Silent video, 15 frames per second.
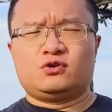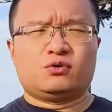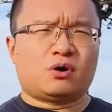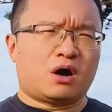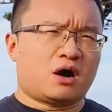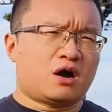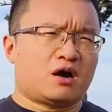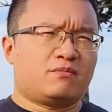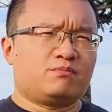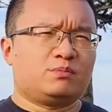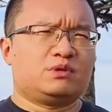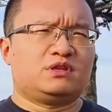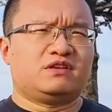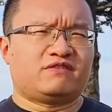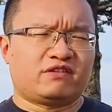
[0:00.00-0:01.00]
your
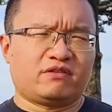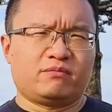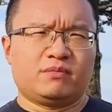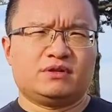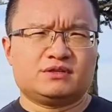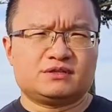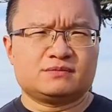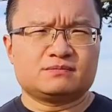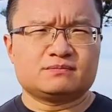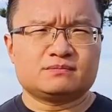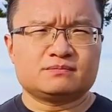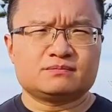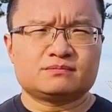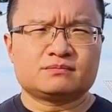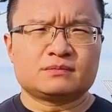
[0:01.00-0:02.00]
arm development.
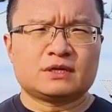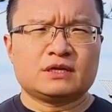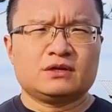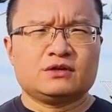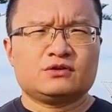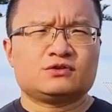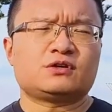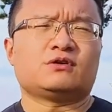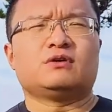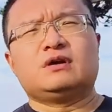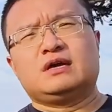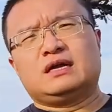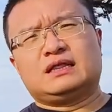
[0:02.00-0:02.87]
So